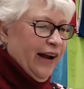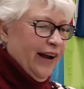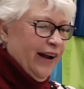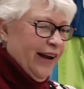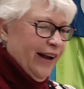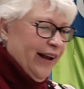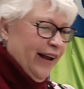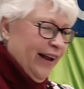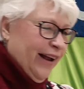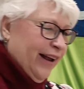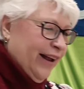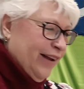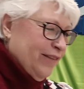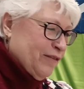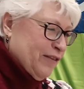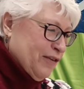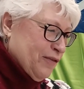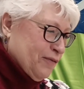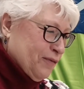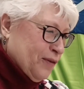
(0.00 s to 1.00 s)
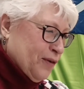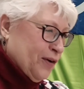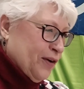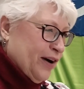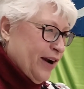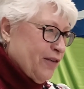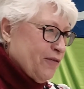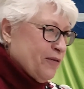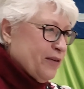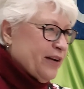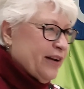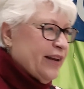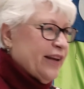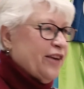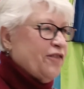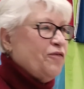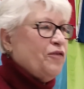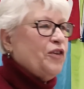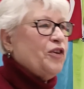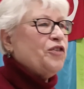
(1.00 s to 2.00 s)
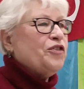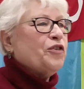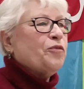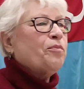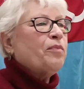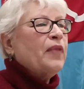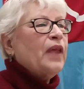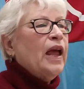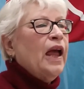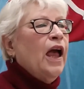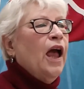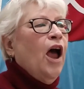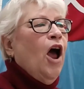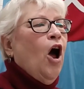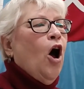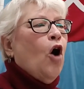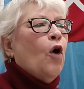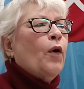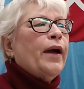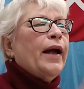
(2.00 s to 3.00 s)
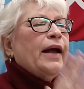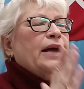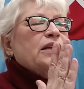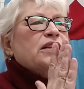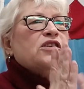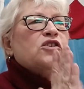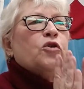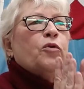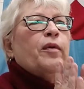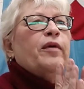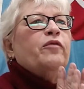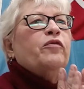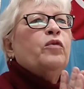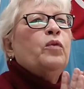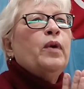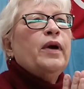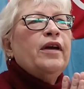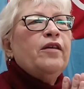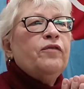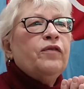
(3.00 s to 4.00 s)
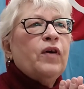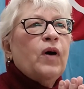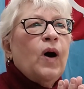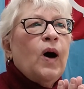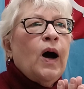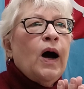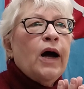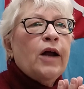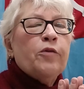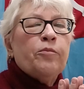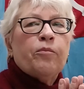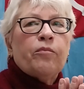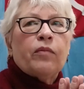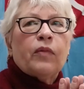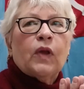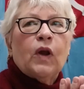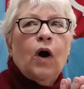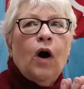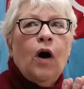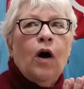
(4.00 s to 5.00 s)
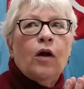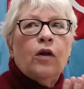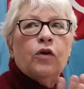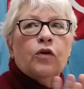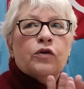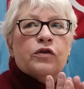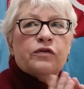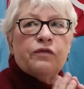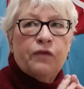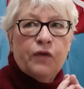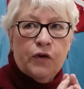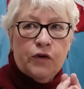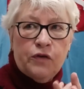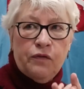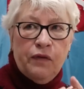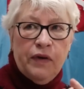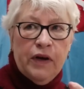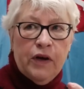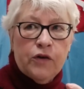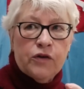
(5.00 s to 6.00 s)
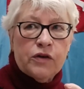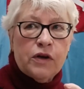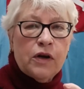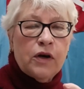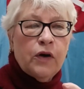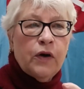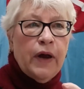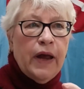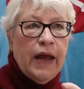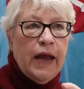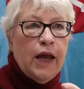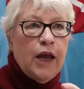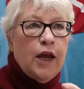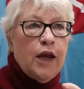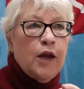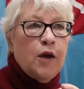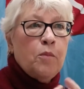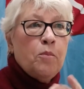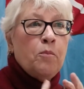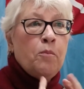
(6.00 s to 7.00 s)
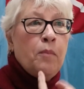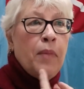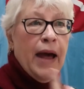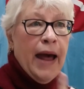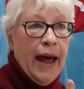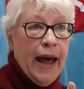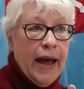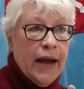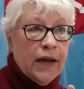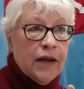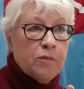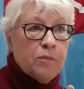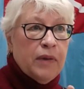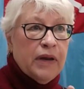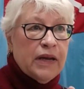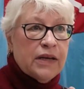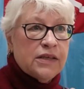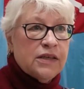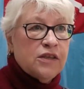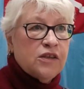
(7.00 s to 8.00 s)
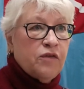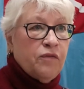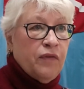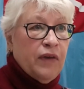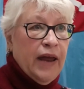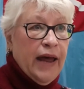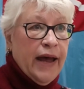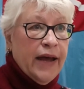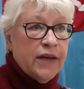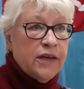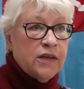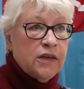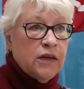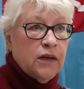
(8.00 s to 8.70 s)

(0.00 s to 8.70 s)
Sorry. Before I really confuse you. Okay. So if we've got all those first fingers on our A back because it's a flat.